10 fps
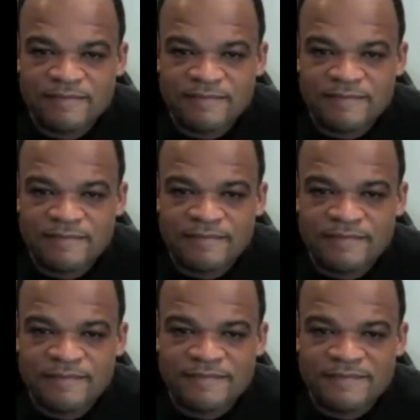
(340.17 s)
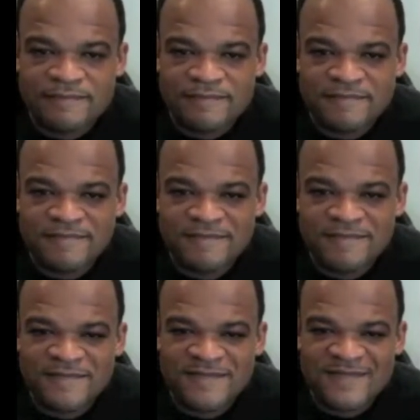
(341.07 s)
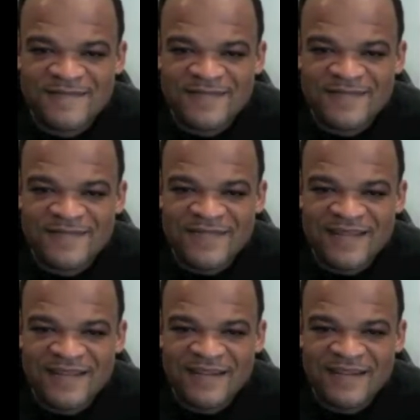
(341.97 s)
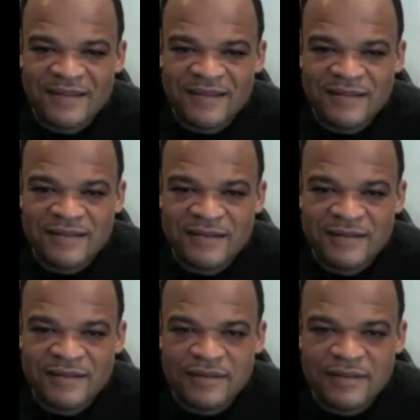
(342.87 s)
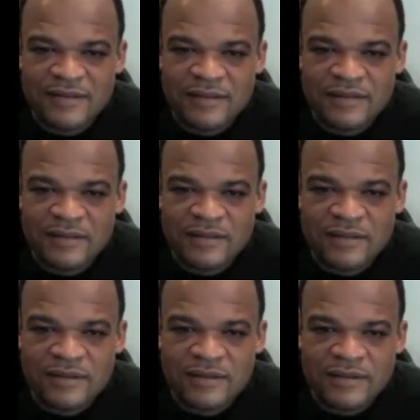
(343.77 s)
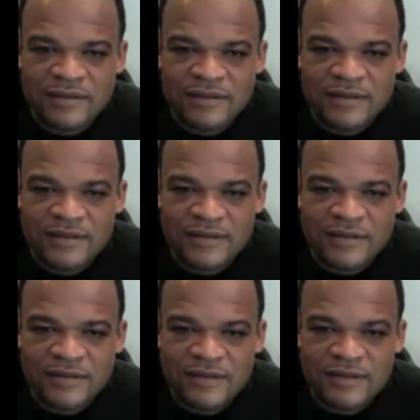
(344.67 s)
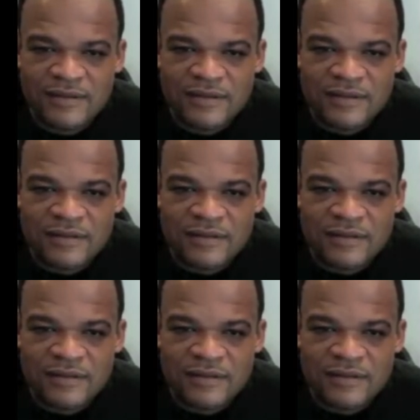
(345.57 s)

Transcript: No words are spoken by the person on screen.